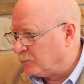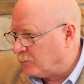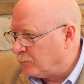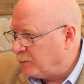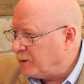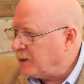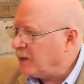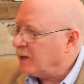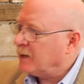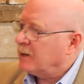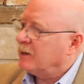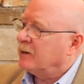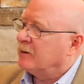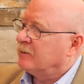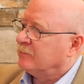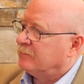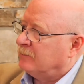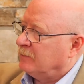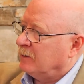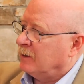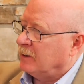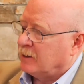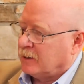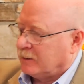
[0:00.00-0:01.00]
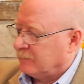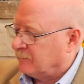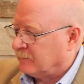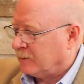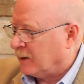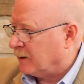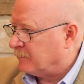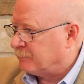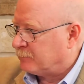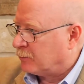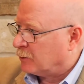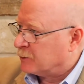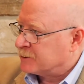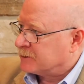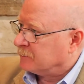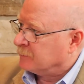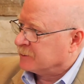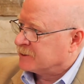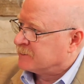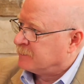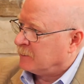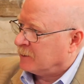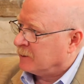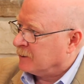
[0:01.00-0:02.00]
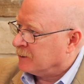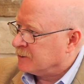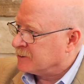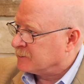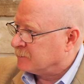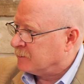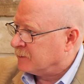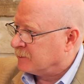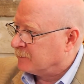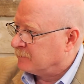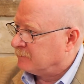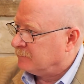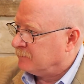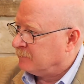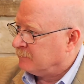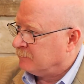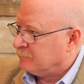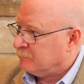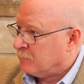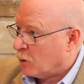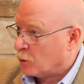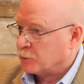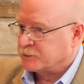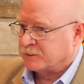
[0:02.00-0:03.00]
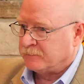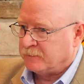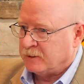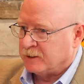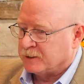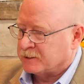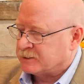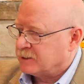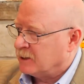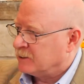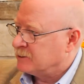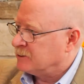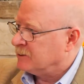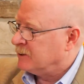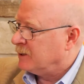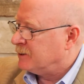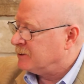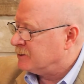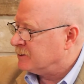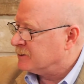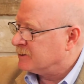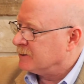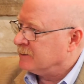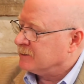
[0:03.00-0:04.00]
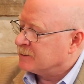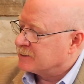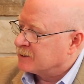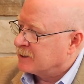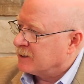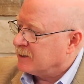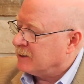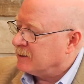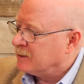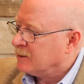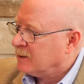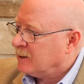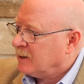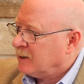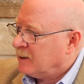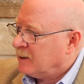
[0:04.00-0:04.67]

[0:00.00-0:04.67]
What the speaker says: we have, and I've got personal experience with most of the extension agents in the state,